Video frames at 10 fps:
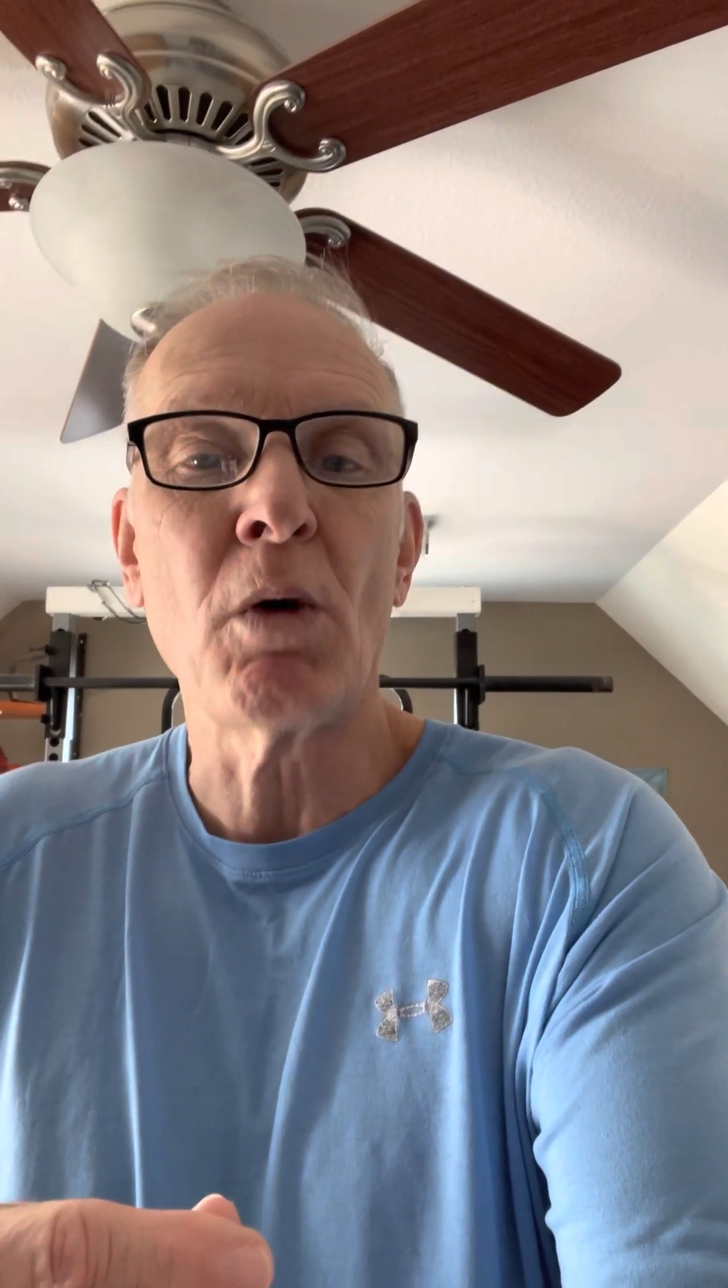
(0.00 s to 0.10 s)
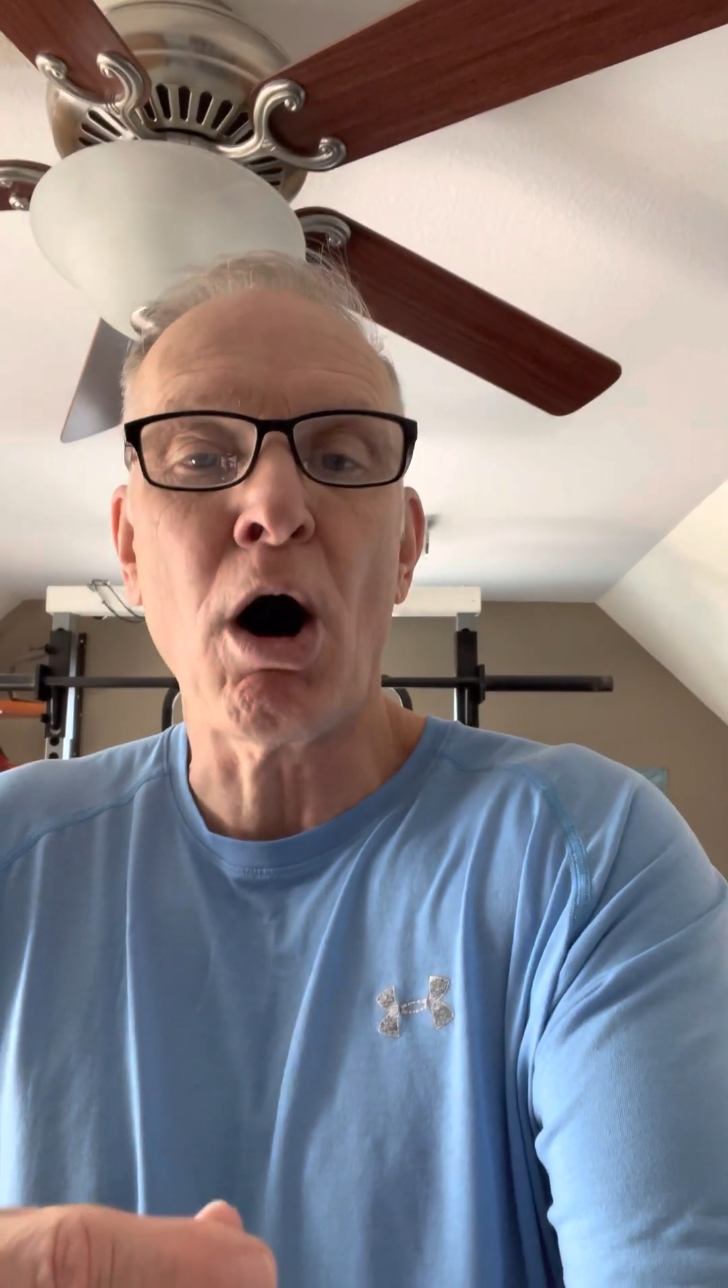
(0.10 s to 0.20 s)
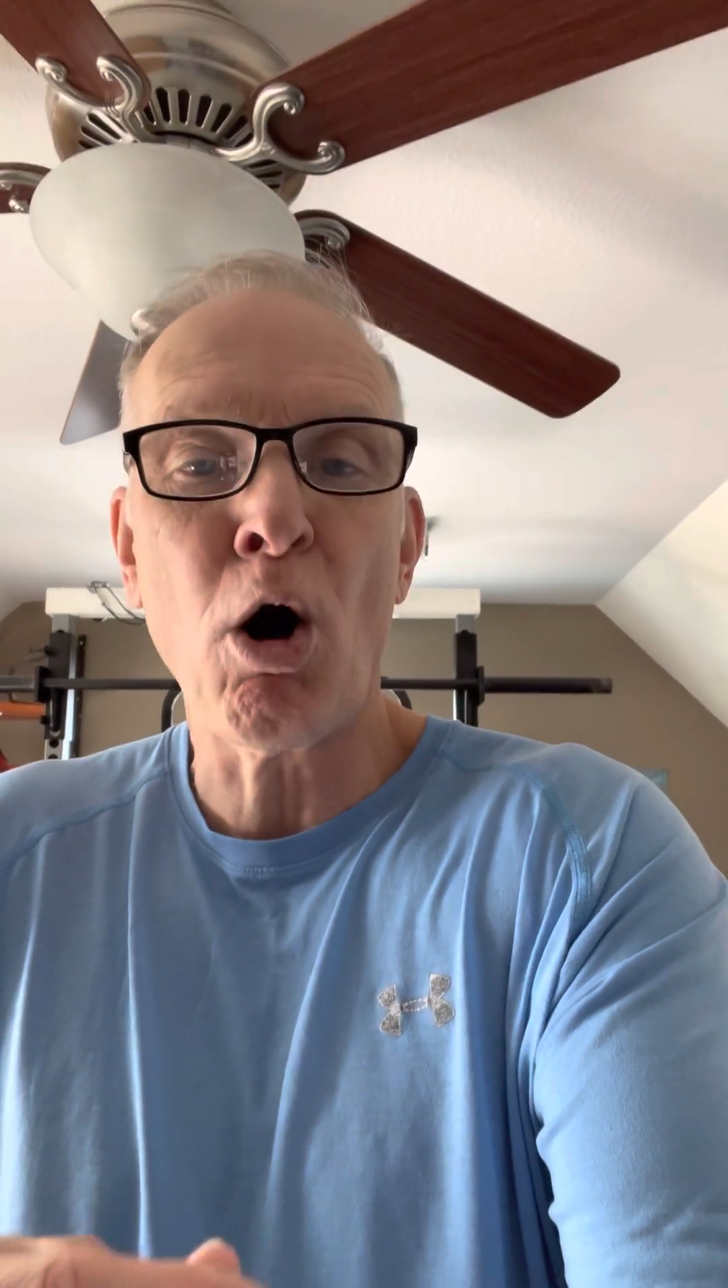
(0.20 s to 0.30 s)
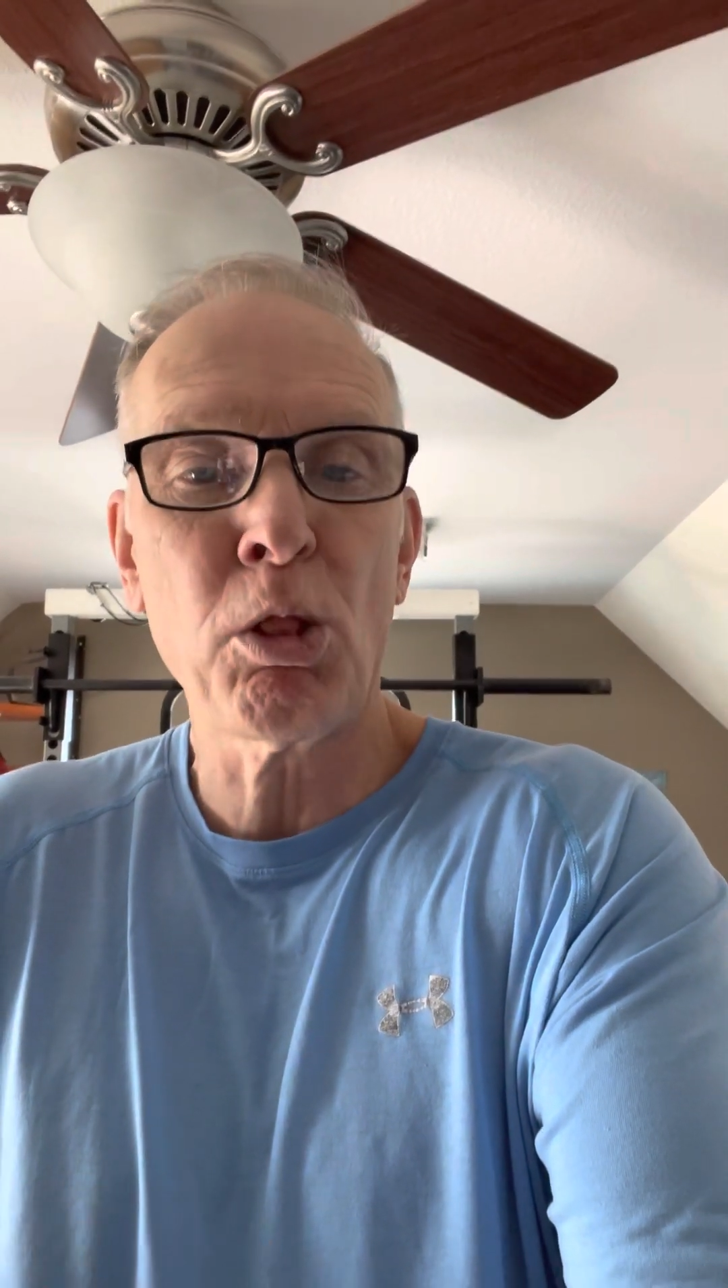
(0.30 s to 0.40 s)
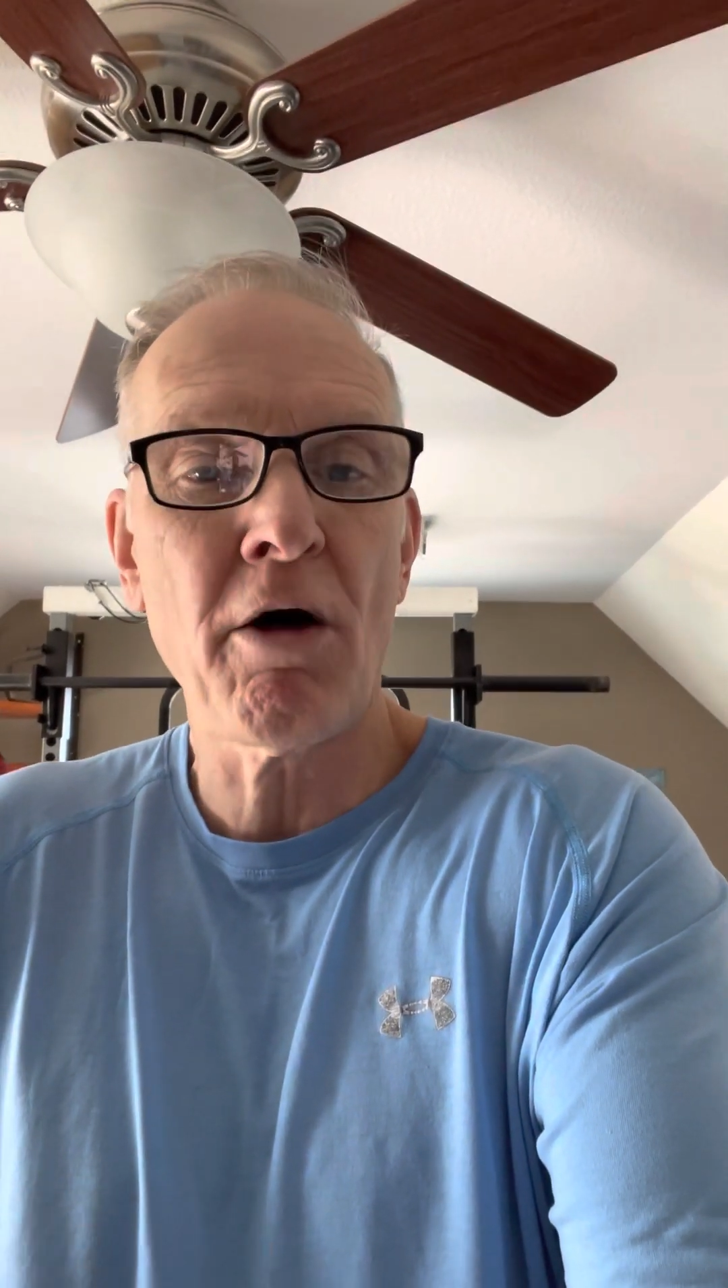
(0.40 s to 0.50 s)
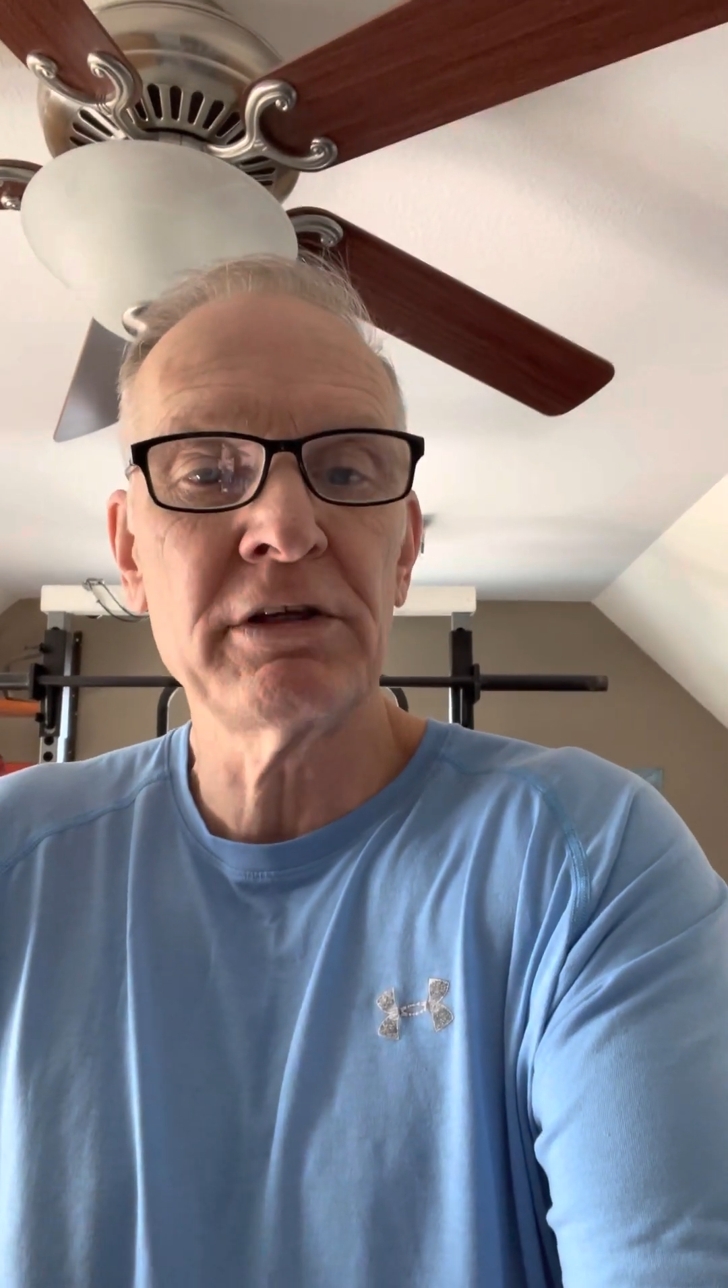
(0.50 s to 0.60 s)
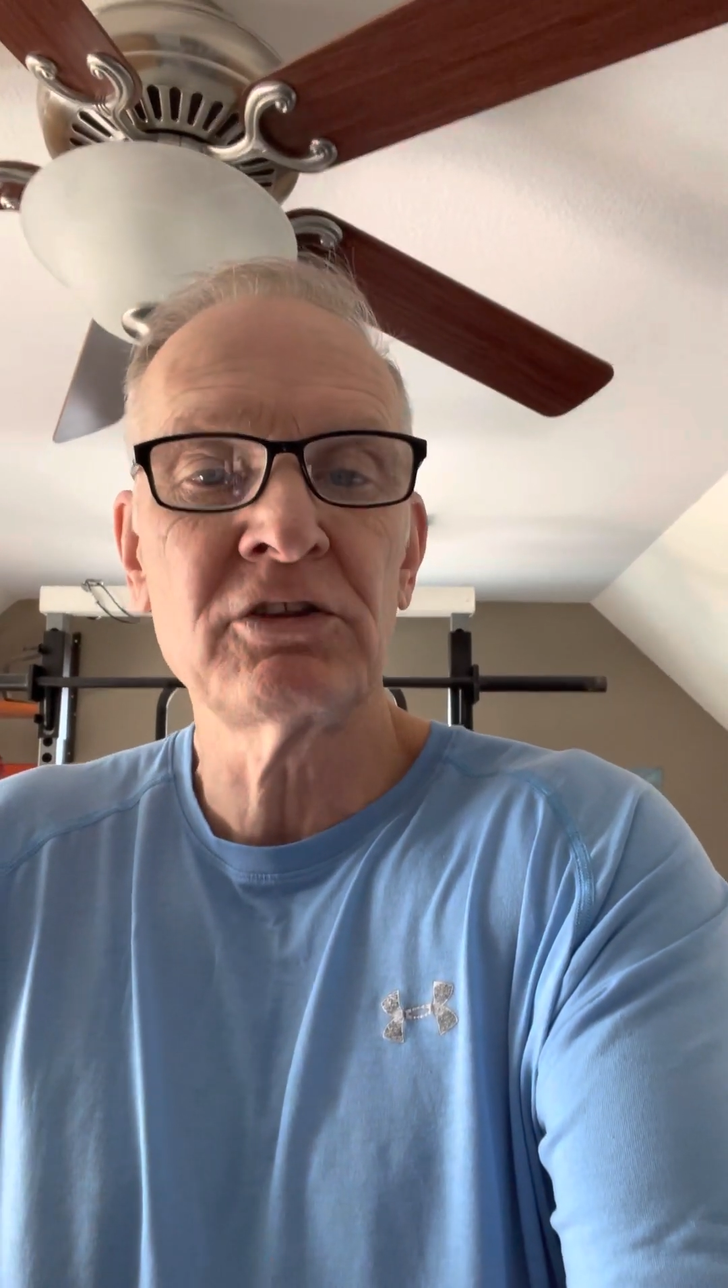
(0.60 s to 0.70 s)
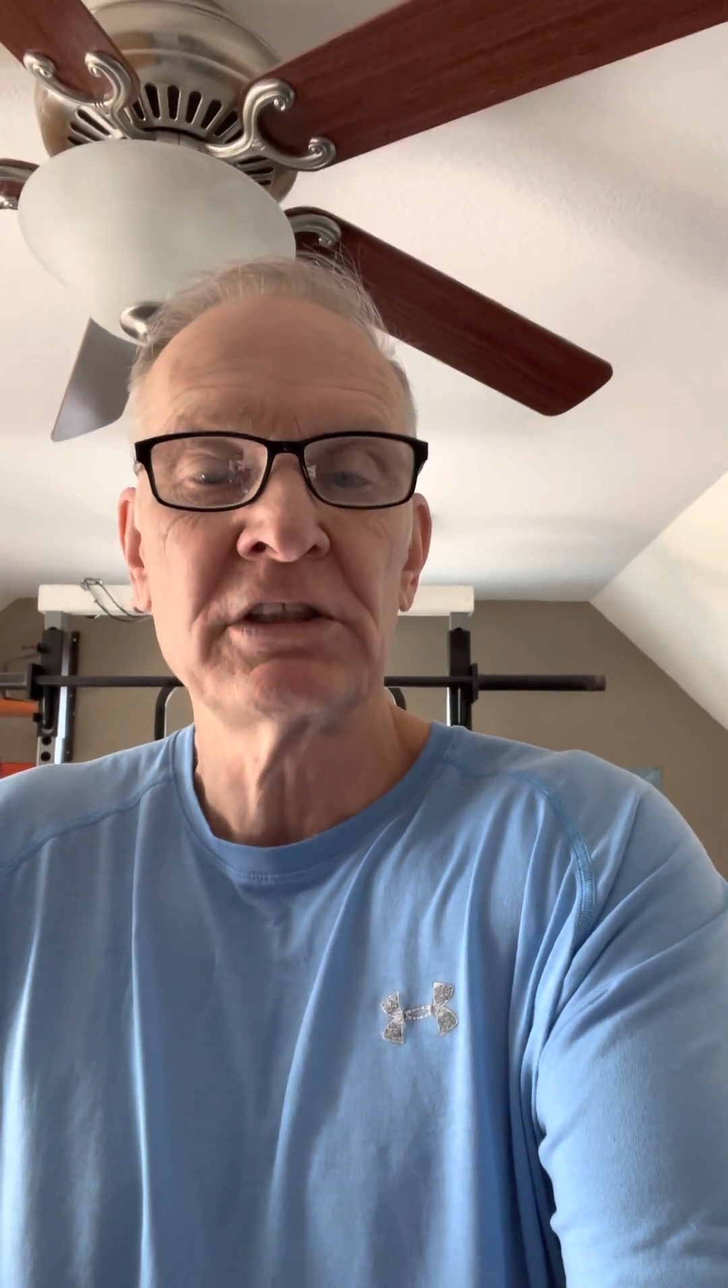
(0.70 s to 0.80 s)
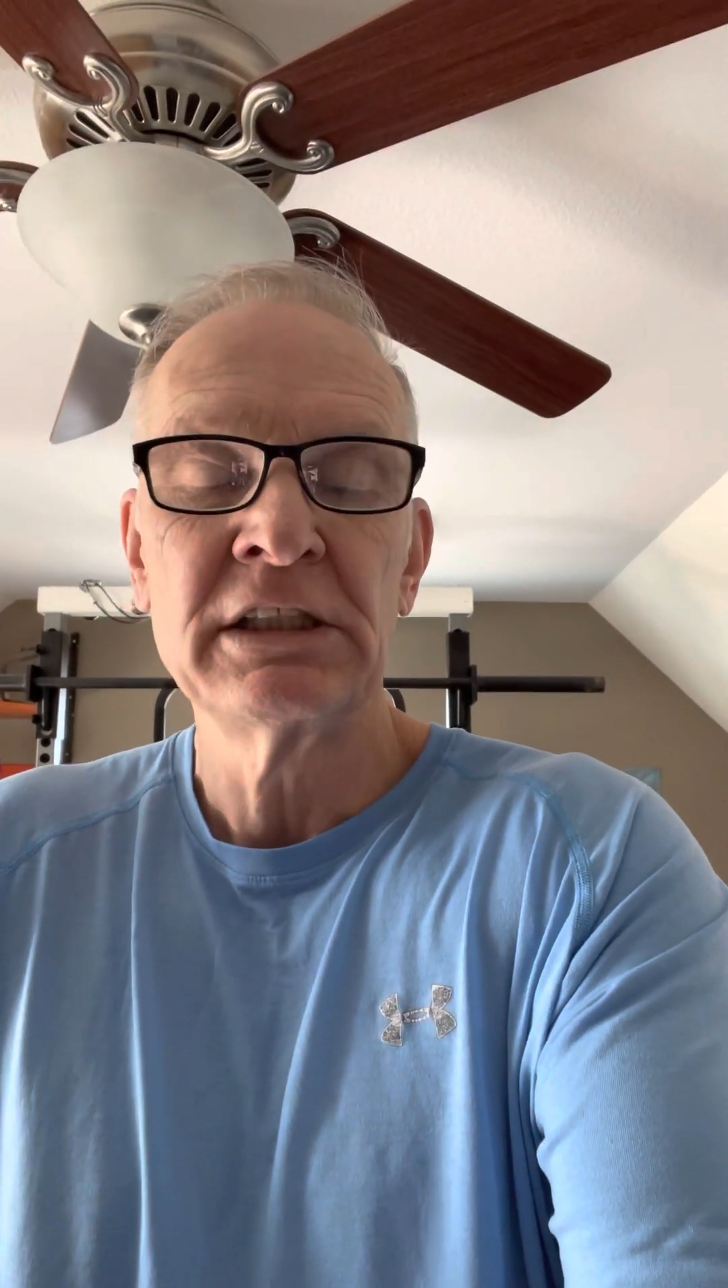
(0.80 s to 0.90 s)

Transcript: all of us